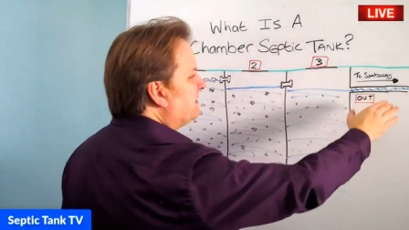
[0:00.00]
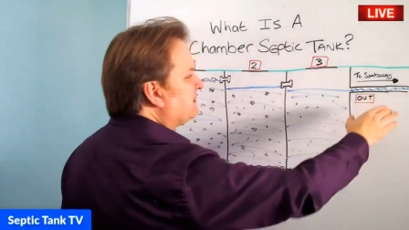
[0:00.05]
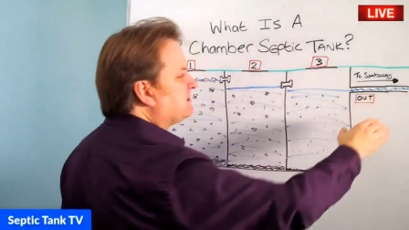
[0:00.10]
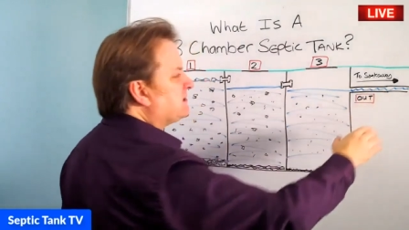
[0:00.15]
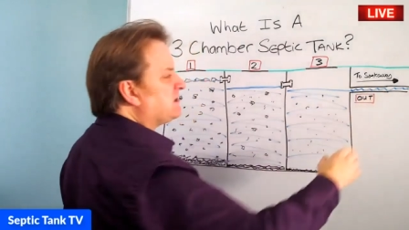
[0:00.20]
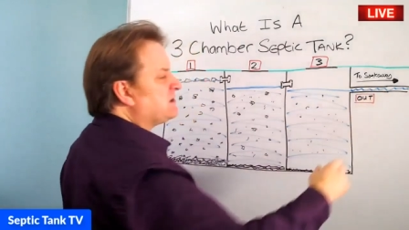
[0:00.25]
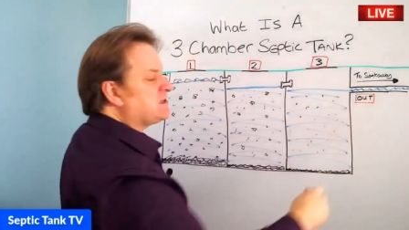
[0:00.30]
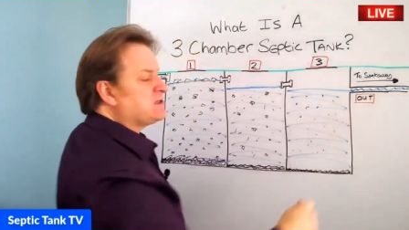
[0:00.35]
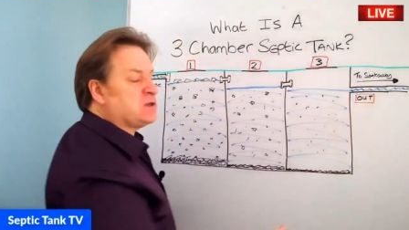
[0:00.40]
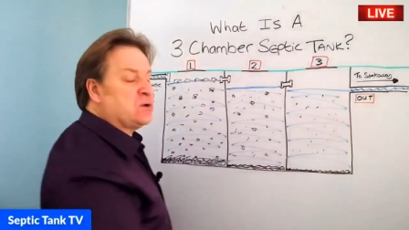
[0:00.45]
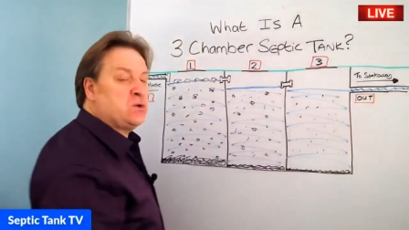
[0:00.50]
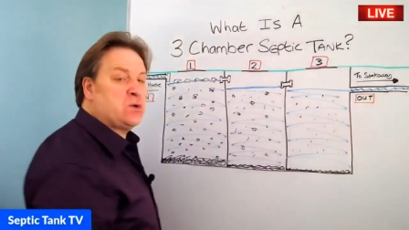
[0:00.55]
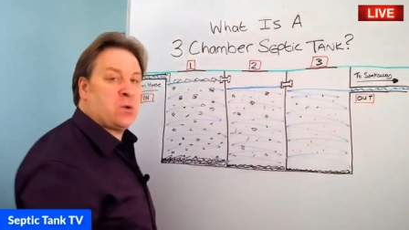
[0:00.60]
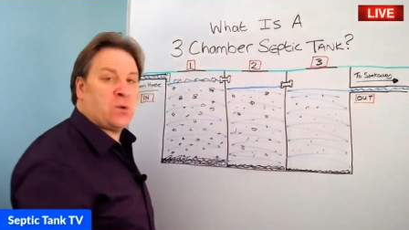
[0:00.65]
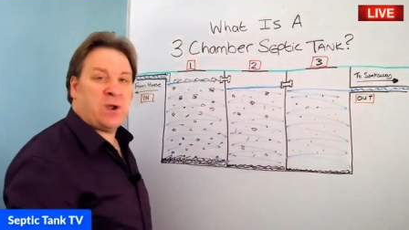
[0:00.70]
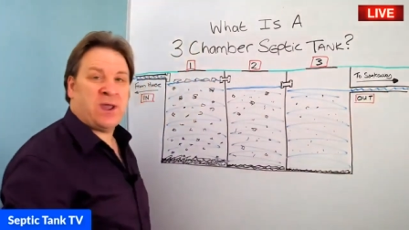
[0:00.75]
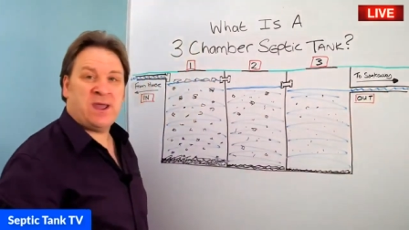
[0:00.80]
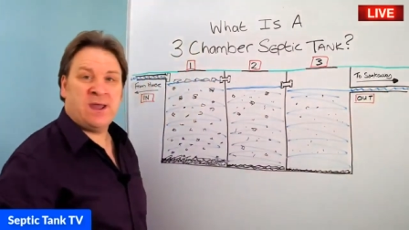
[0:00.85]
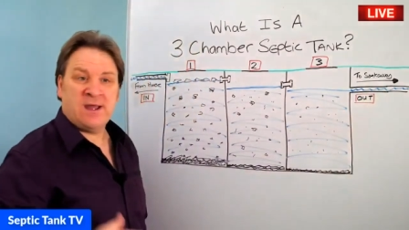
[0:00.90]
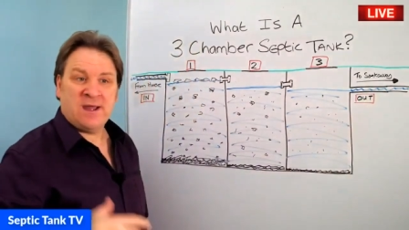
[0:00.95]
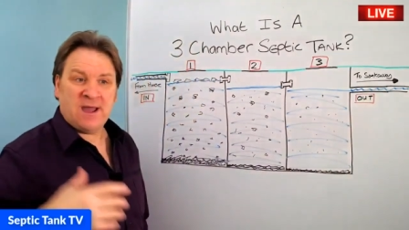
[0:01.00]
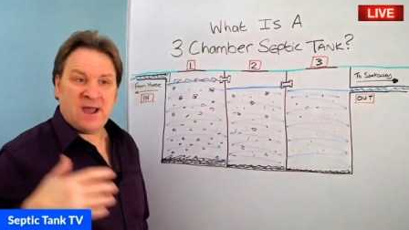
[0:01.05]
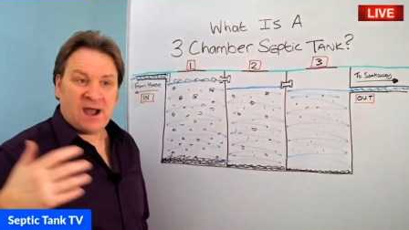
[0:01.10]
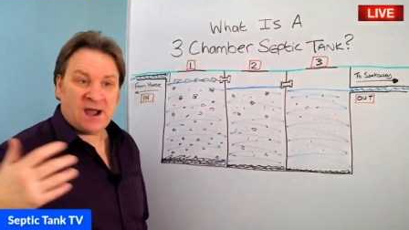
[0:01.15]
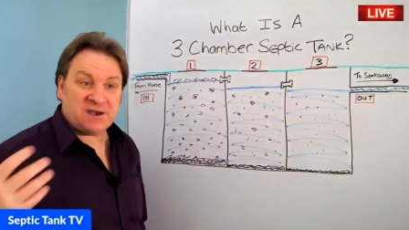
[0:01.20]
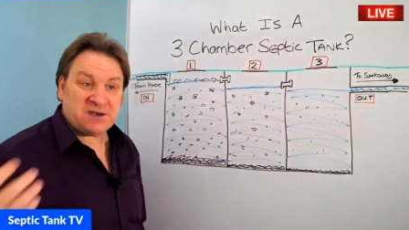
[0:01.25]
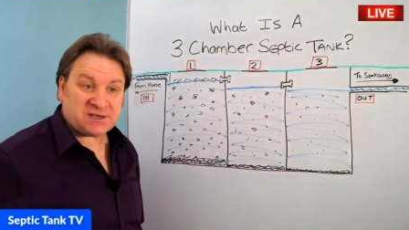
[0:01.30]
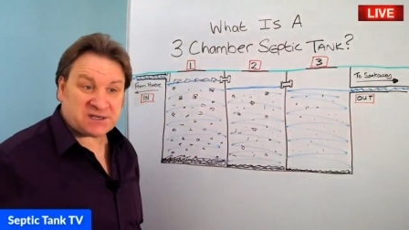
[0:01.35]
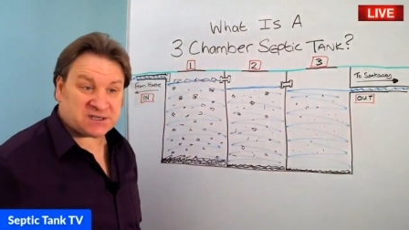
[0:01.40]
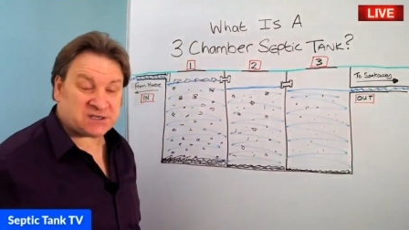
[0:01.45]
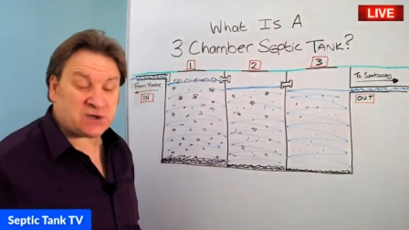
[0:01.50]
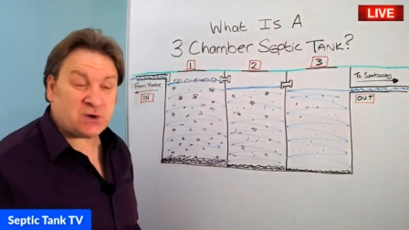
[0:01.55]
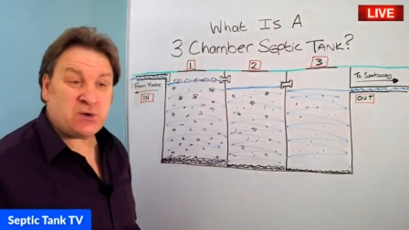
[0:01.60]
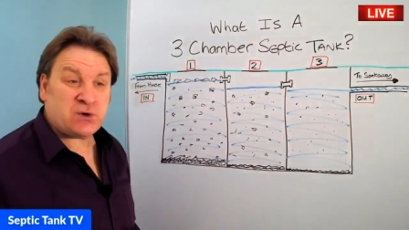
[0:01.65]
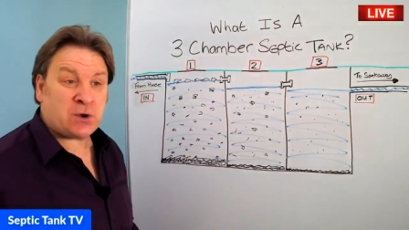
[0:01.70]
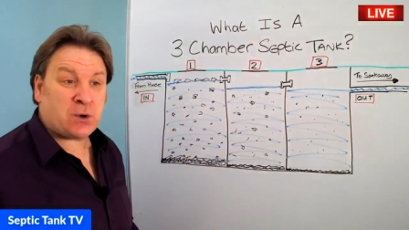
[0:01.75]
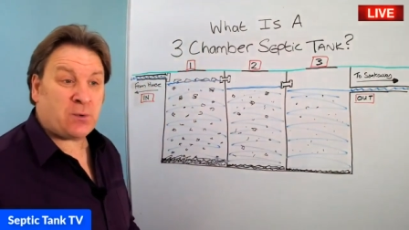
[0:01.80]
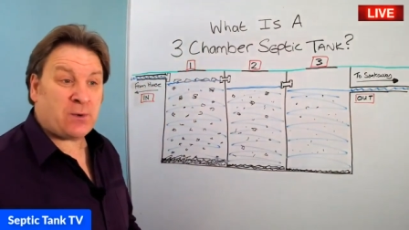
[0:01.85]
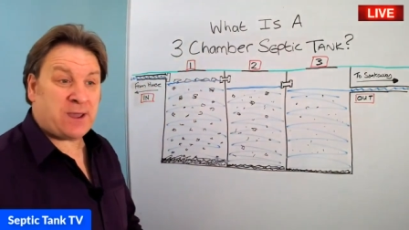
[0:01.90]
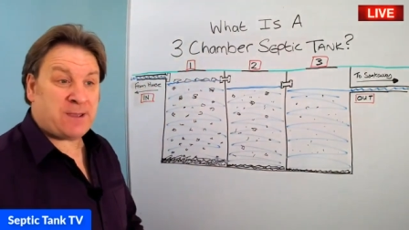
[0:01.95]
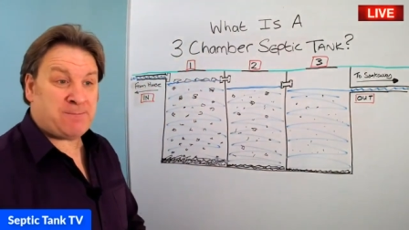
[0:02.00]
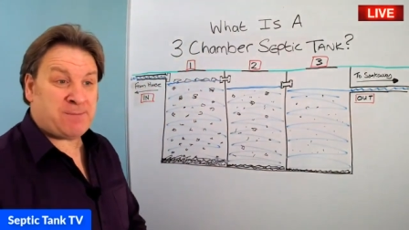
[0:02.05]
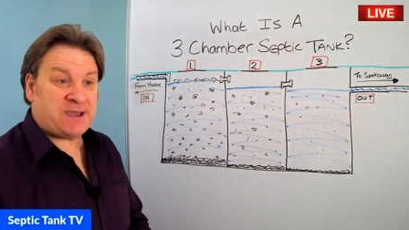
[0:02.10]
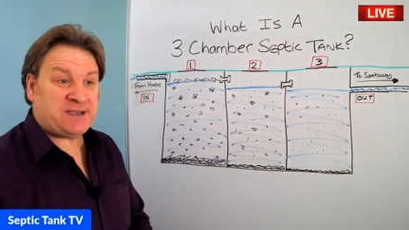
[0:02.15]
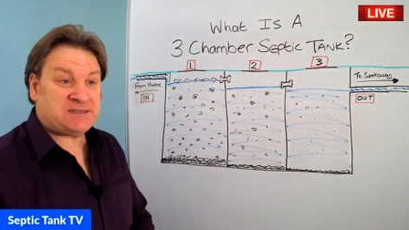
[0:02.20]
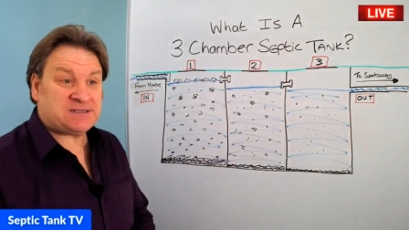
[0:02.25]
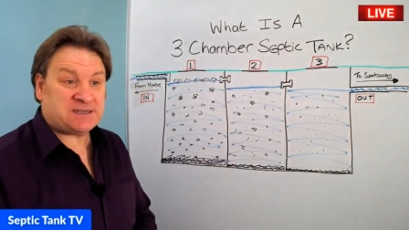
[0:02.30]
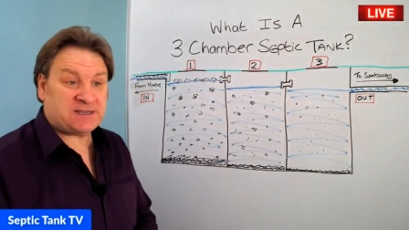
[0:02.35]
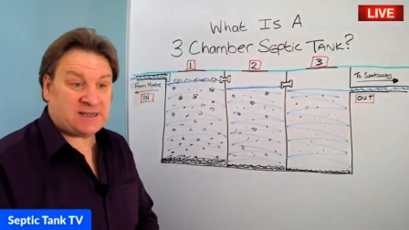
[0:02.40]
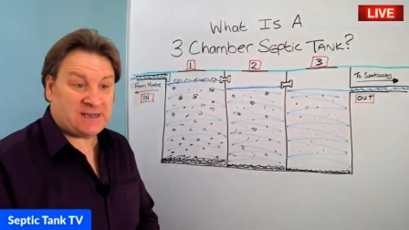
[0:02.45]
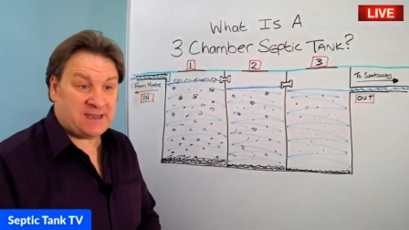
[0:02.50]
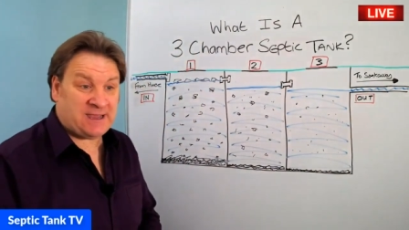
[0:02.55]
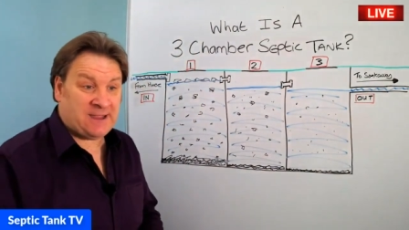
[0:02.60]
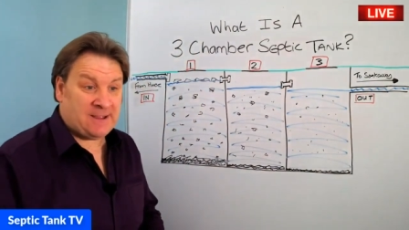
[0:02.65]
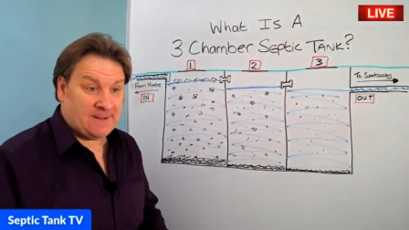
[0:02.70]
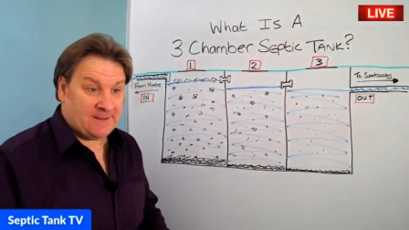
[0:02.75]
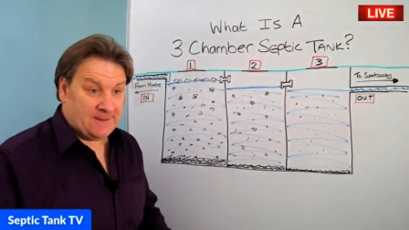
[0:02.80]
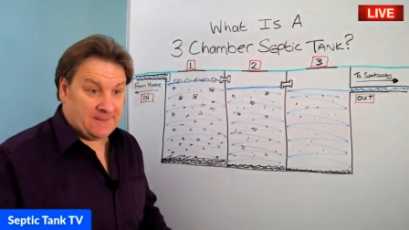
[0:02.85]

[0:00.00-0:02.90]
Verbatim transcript: into the soakaway. And a soakaway basically